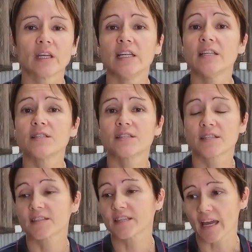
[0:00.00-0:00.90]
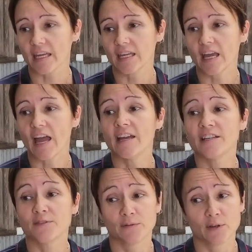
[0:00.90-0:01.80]
It is saggy
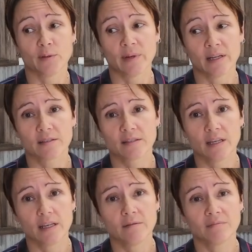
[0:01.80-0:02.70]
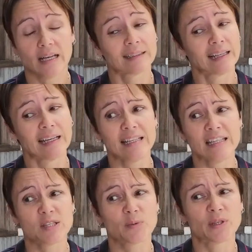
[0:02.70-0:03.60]
and very bouncy, and
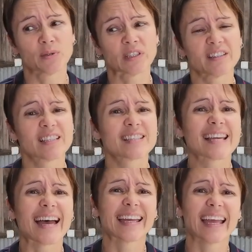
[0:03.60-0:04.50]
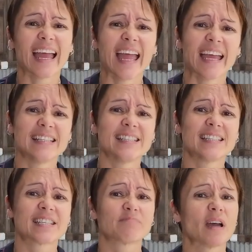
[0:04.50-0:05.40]
ladies, we all know that sag and
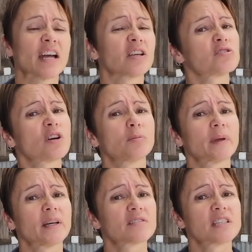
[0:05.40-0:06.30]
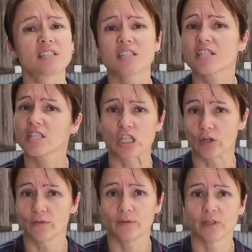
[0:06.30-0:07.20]
uncontrolled bounce is
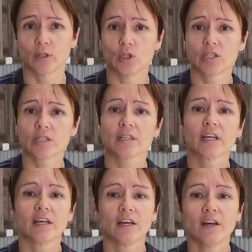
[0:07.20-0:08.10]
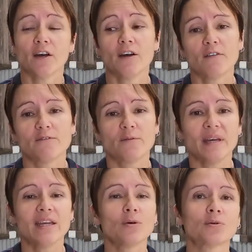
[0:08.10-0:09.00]
not very good. For
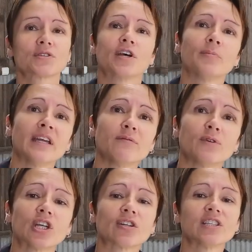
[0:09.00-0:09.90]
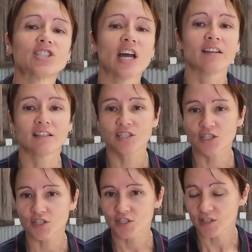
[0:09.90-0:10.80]
me, also being vertically
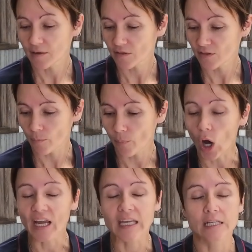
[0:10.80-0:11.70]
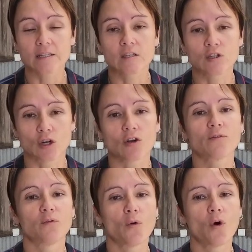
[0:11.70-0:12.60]
challenged, the bike in its stock
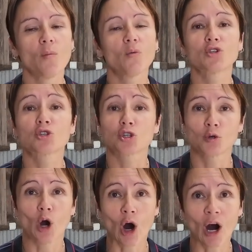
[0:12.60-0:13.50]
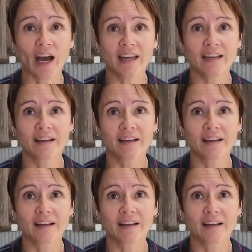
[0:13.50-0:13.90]
form was too high